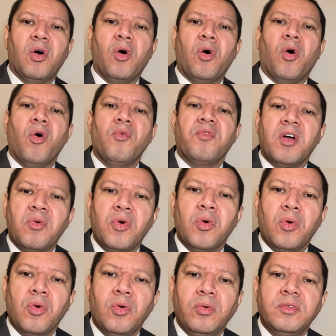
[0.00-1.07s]

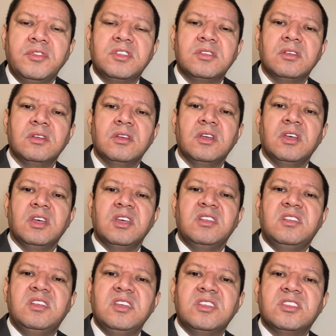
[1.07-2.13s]
overruled,
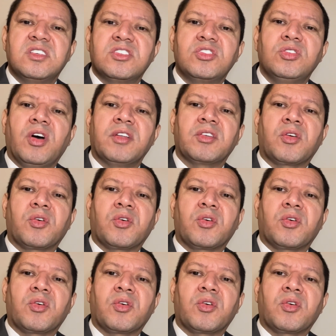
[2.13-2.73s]
this is not